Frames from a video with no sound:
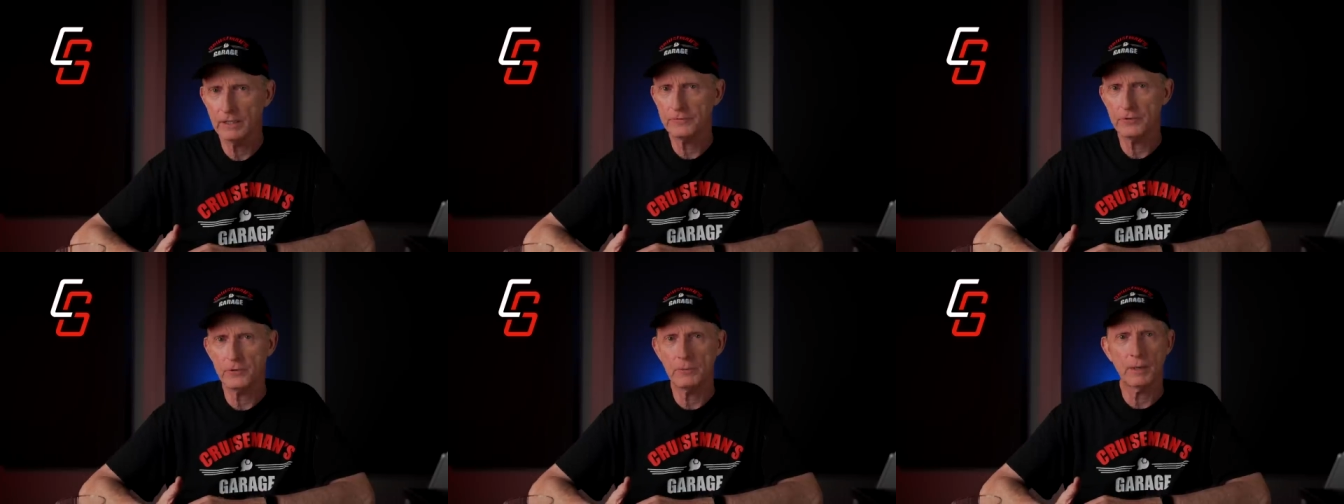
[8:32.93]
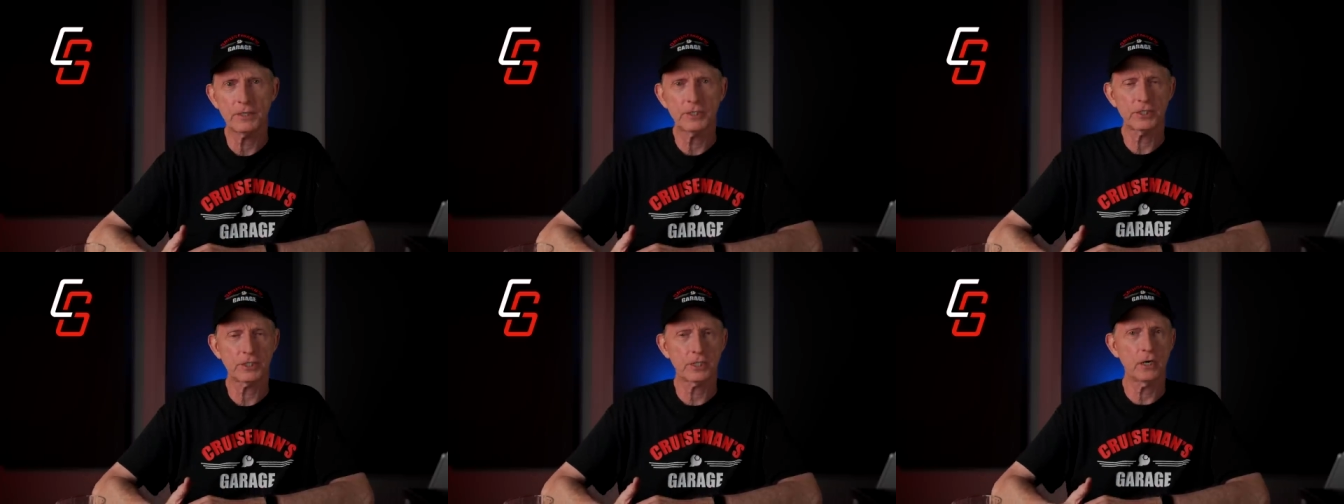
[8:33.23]
a few
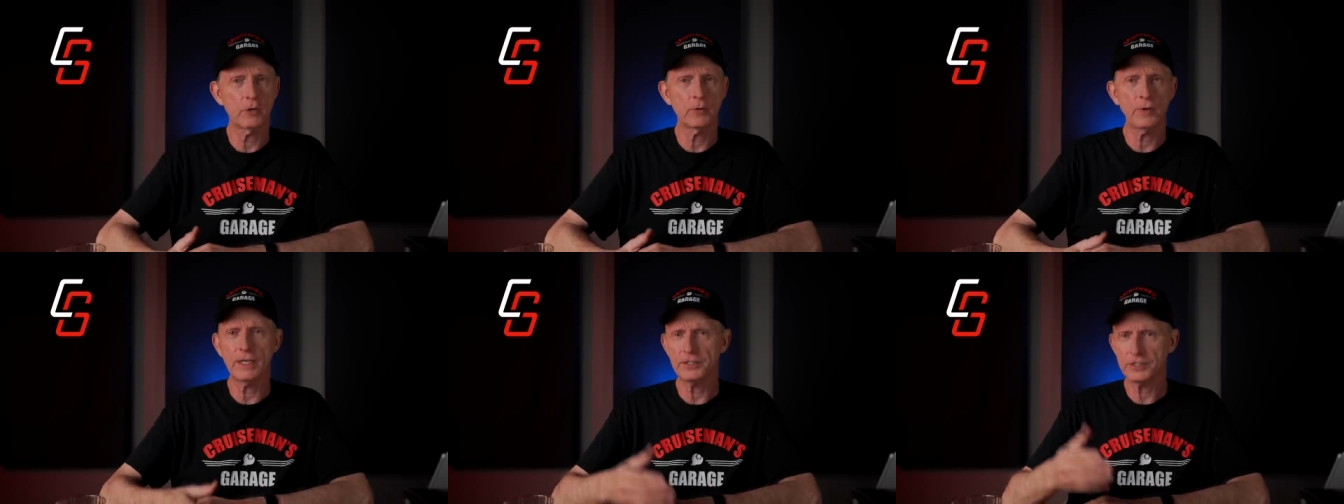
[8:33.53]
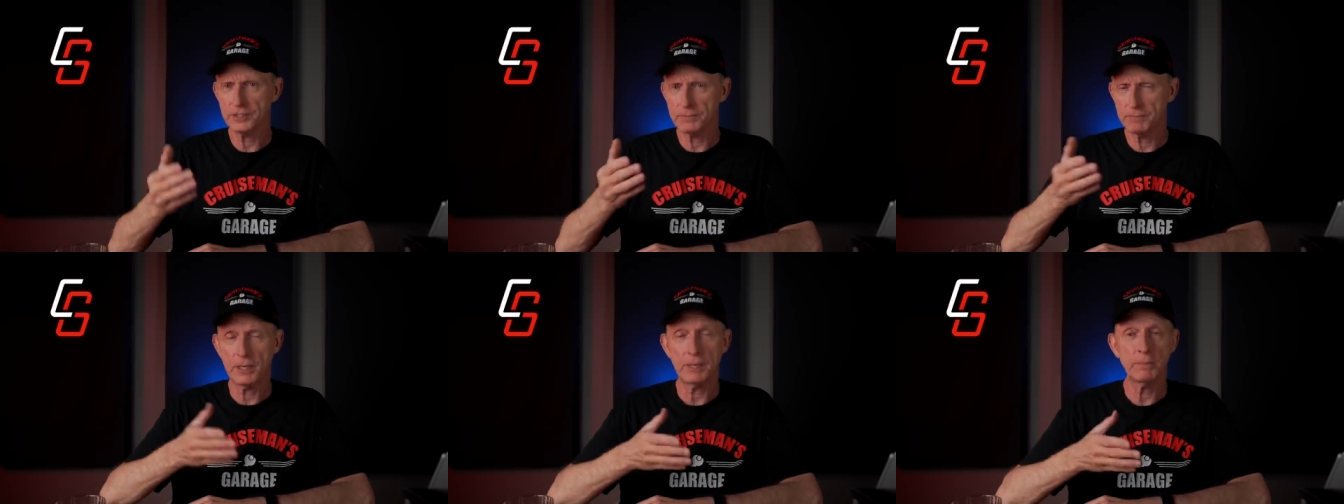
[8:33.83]
months ago, and
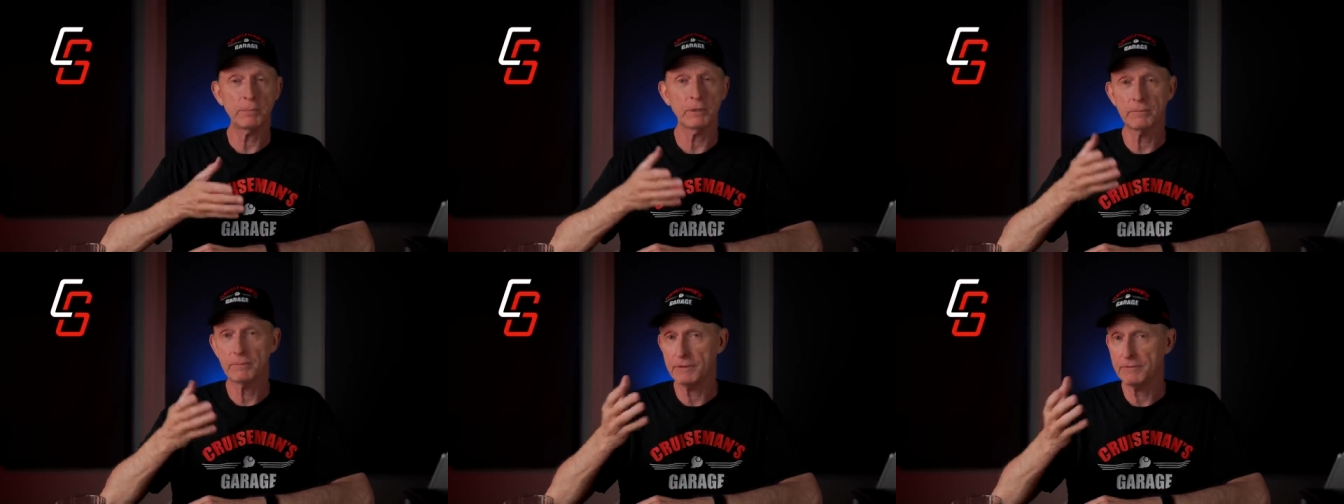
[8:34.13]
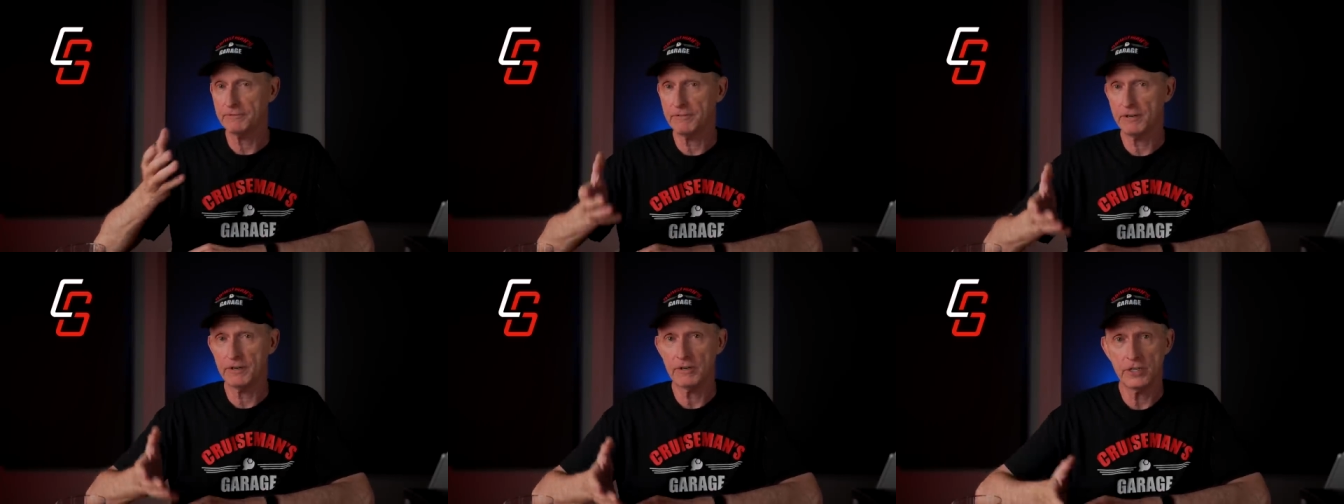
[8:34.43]
some people have
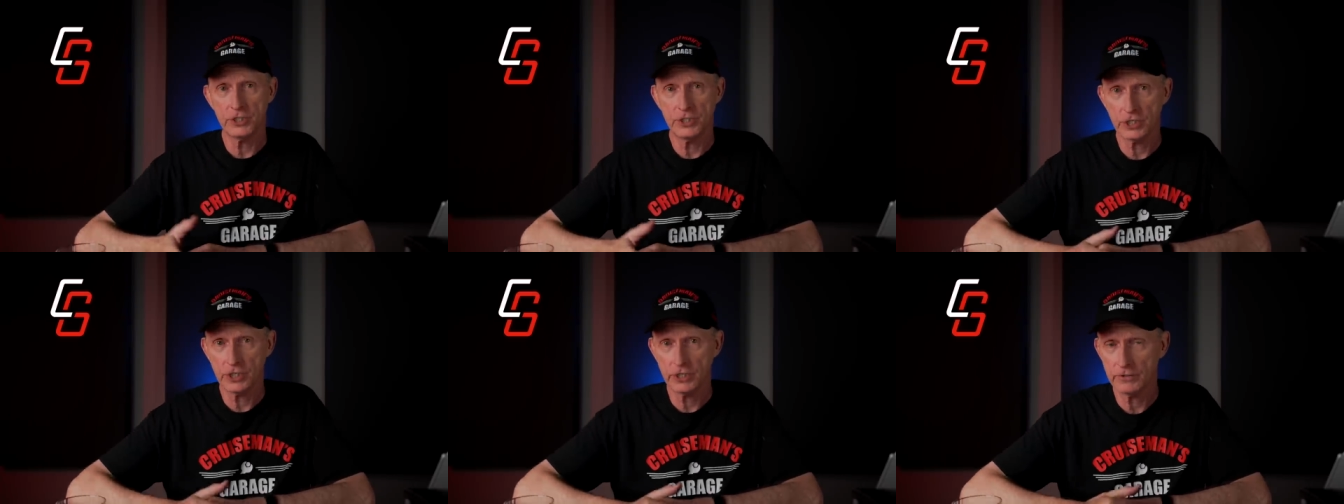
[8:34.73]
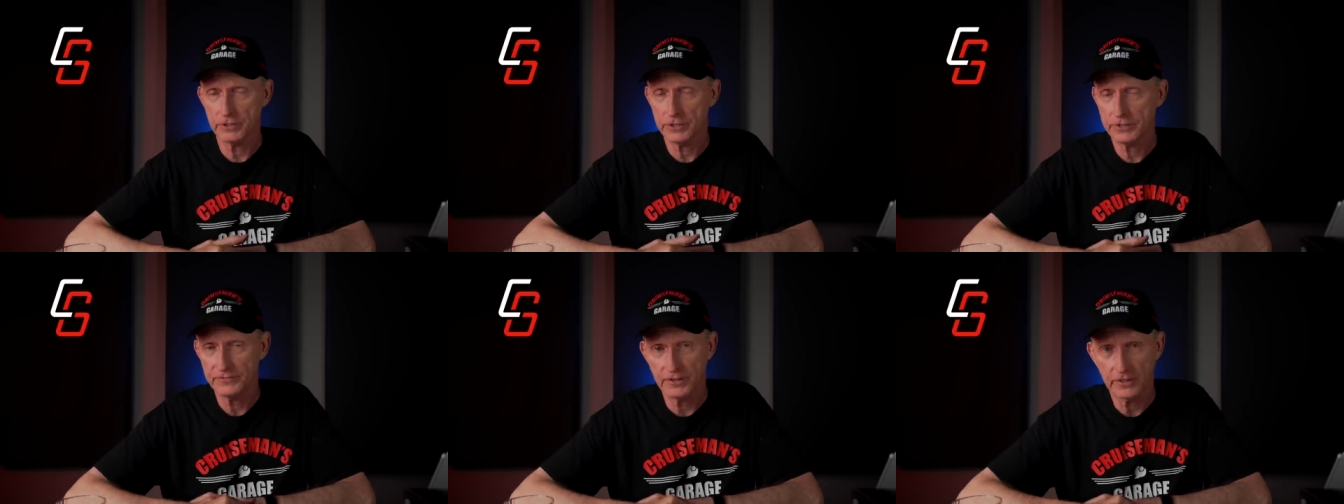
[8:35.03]
been very
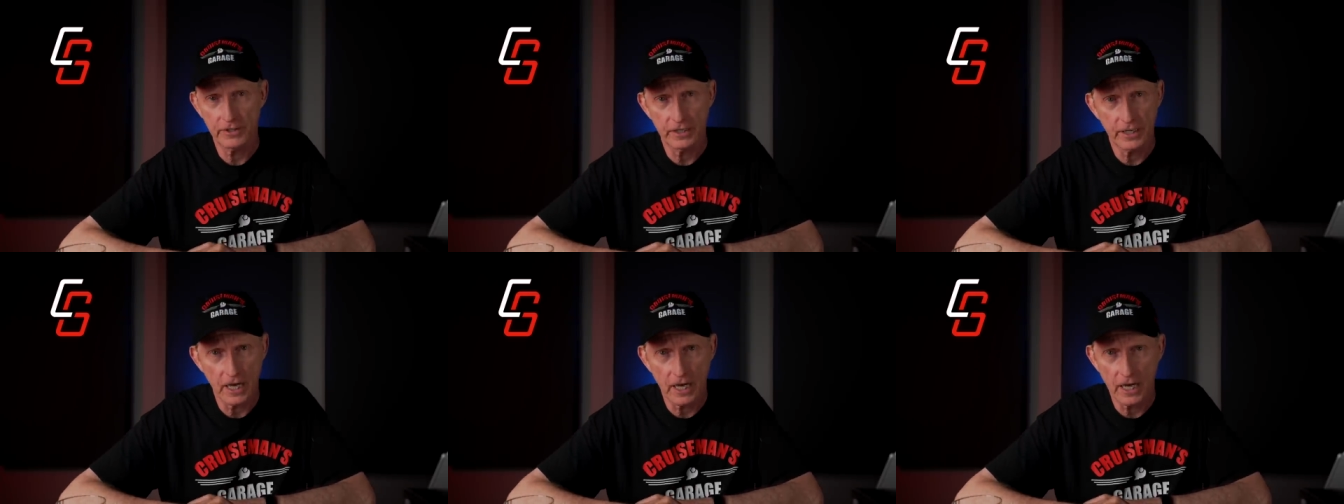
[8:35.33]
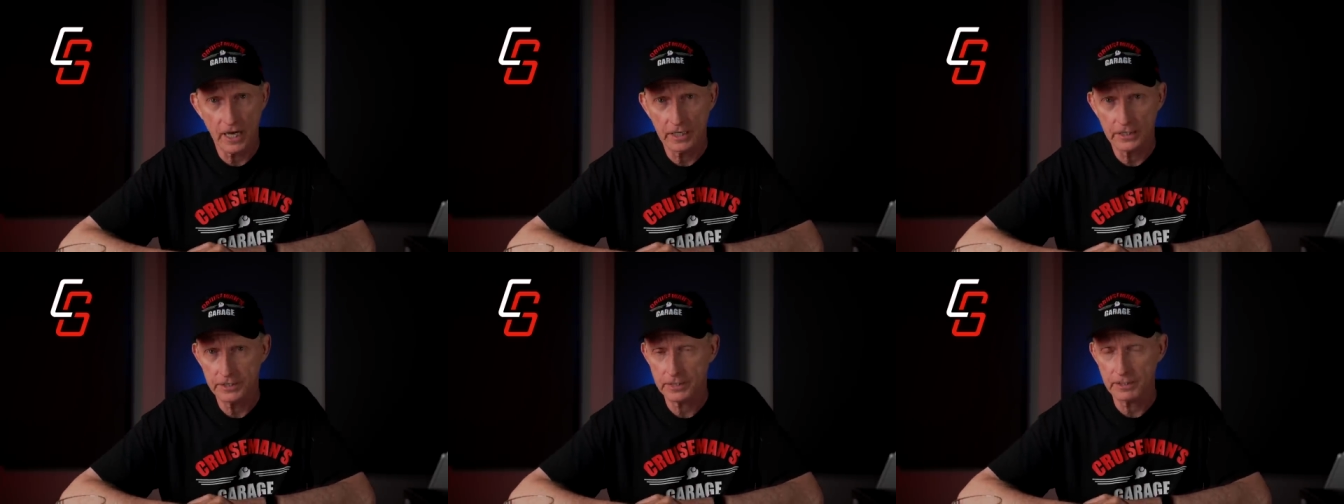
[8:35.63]
generous, very nice.